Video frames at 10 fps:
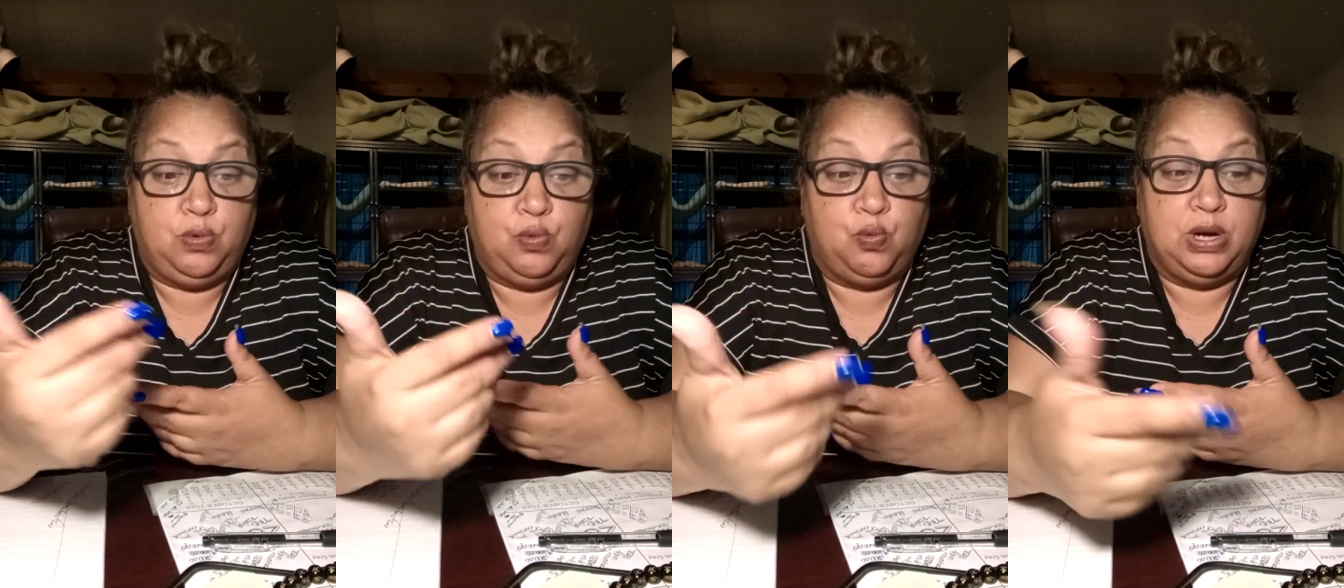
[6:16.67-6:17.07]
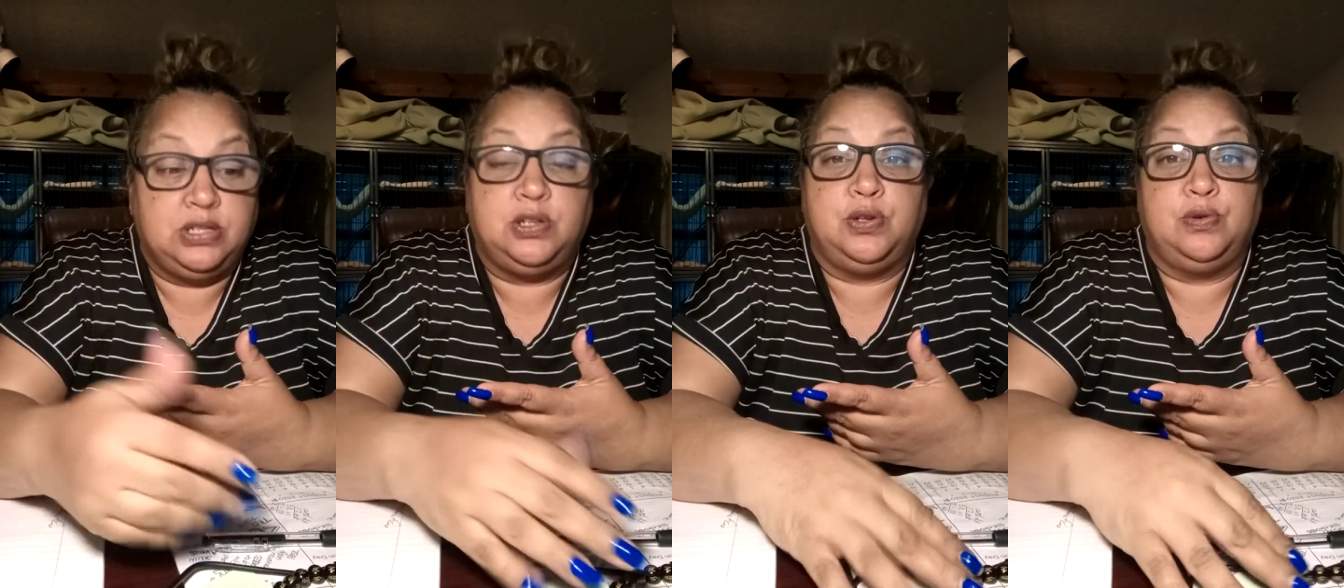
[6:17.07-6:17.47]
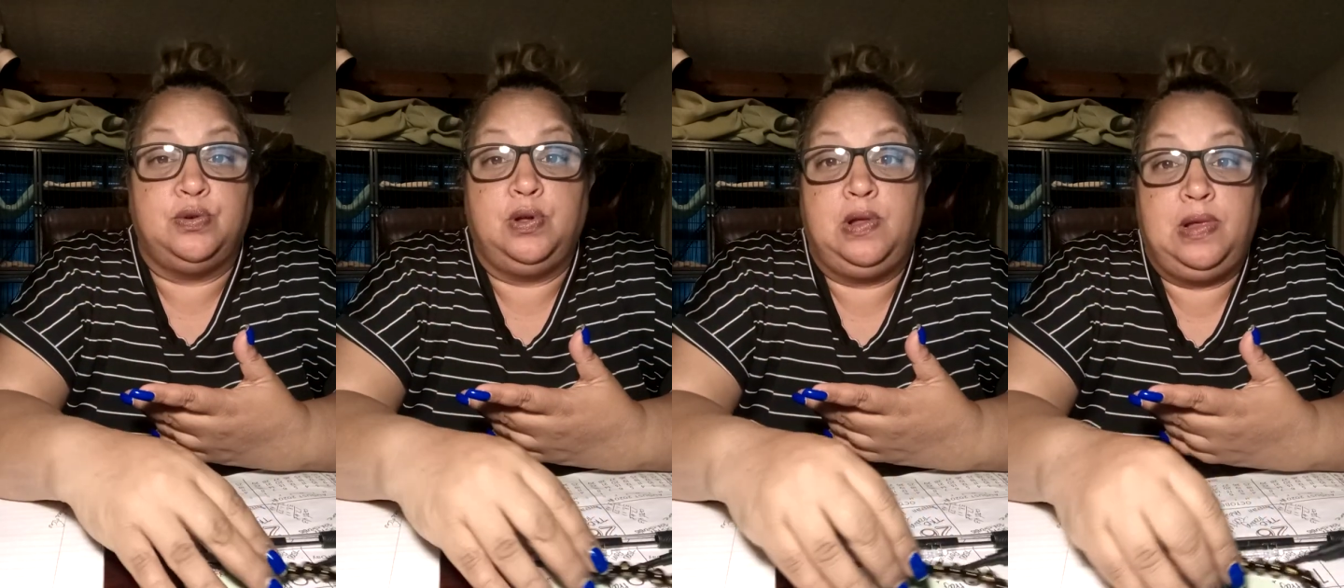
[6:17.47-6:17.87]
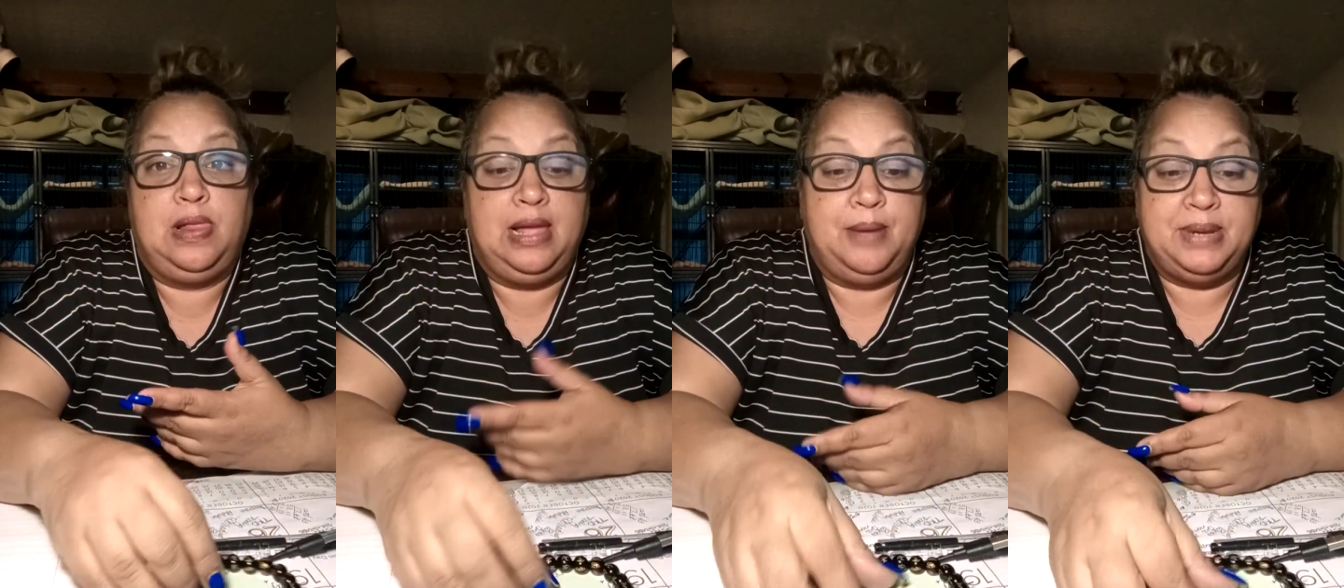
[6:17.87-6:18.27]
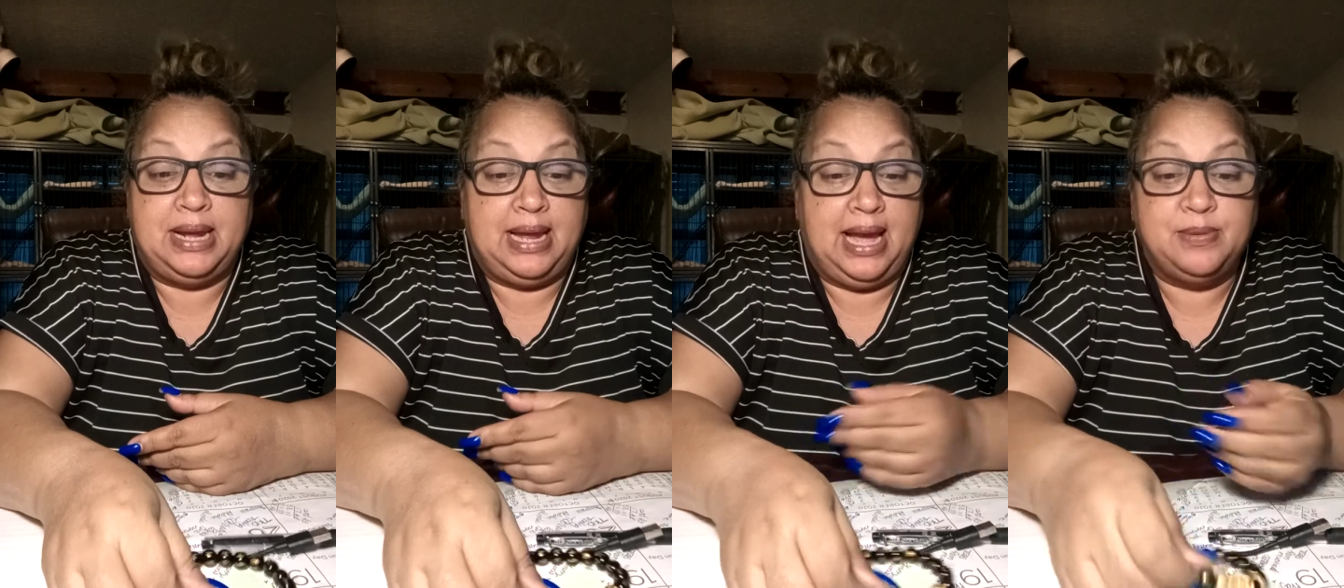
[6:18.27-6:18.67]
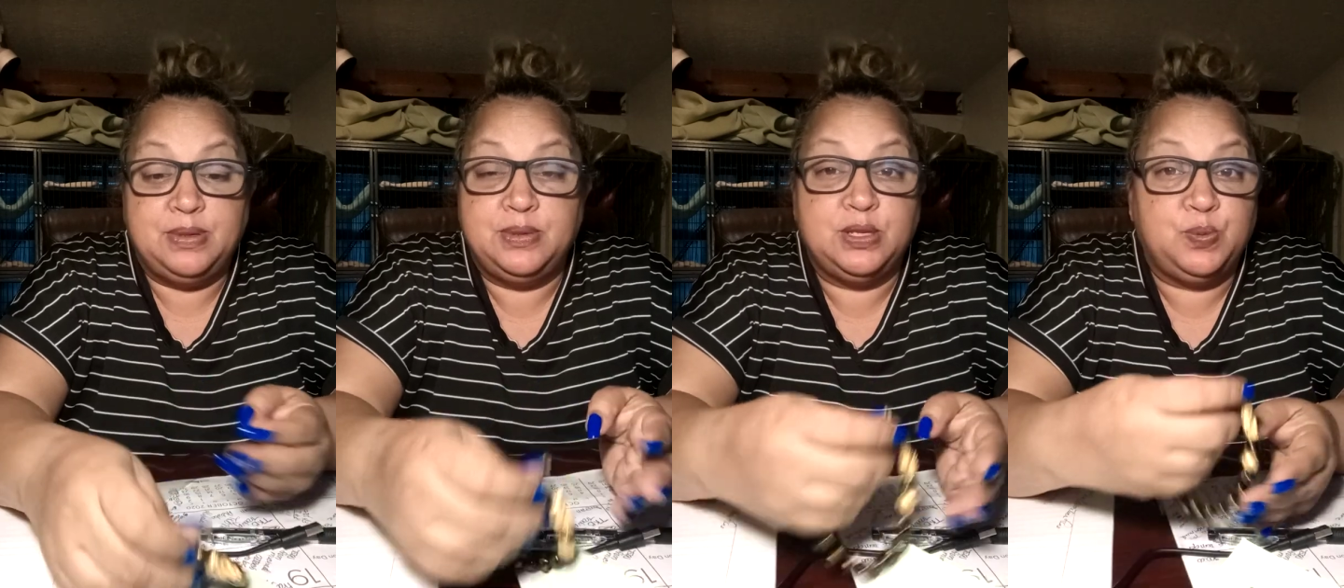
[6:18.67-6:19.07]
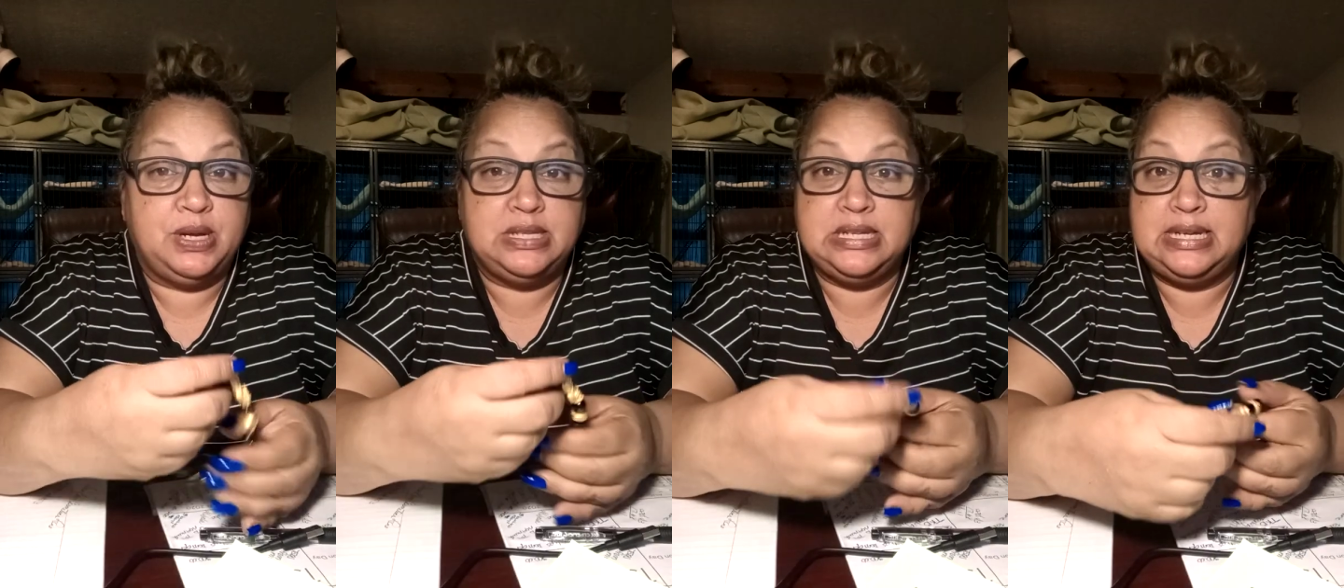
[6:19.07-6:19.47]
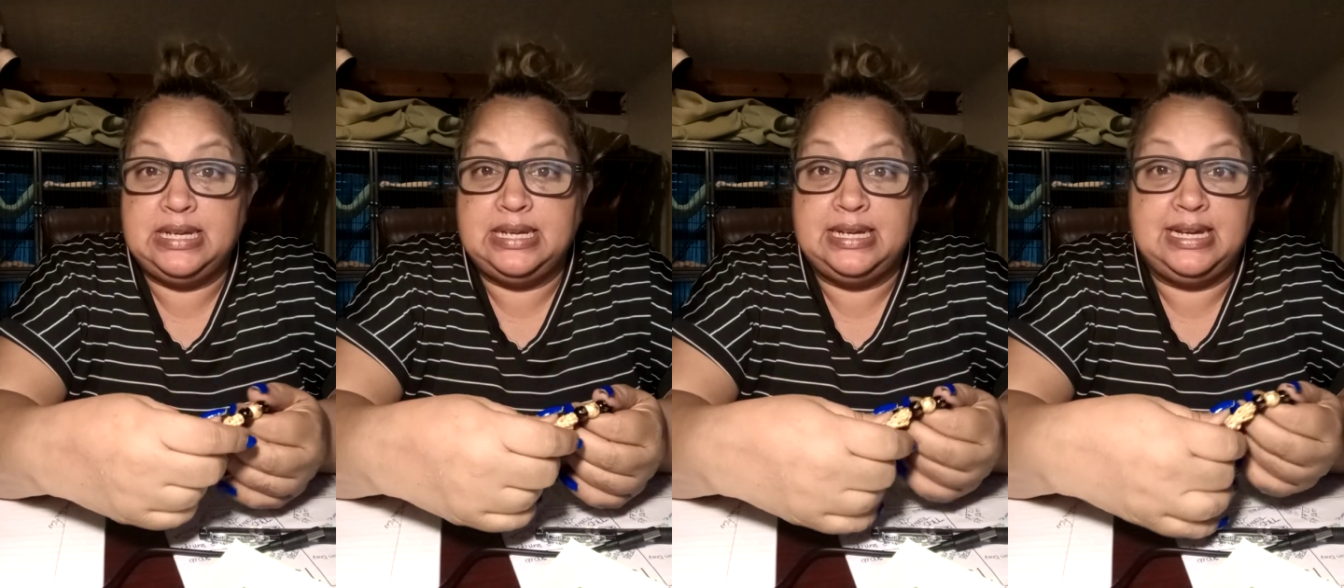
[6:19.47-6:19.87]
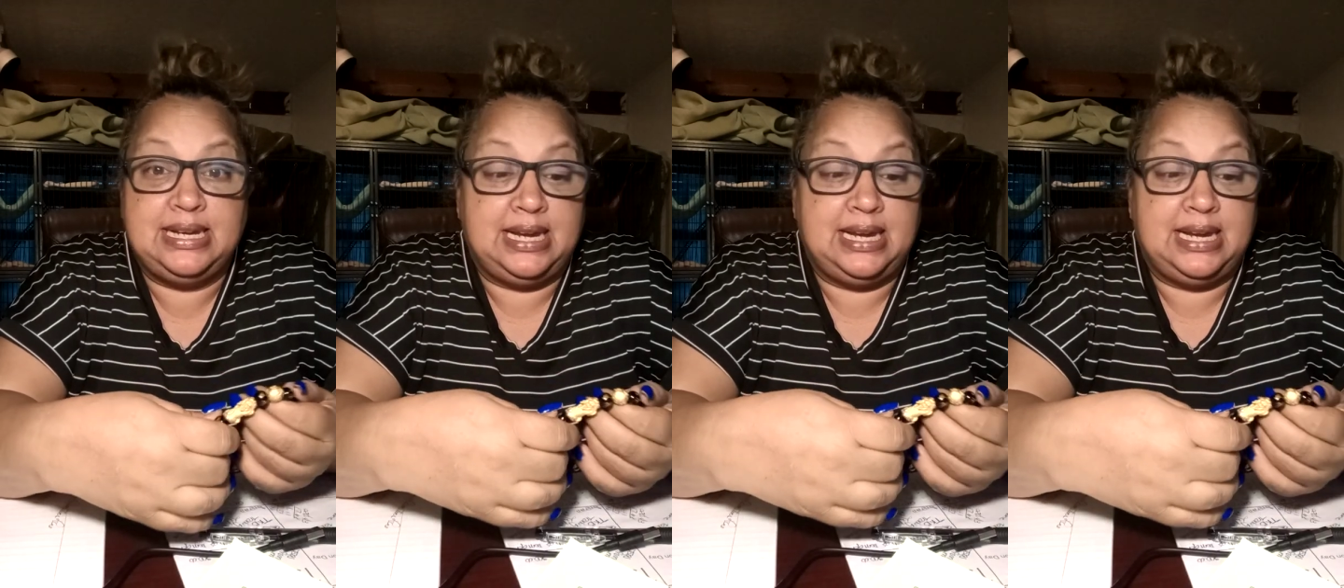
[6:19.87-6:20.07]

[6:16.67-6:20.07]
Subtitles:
what to do. I mean, I hyped up this bracelet,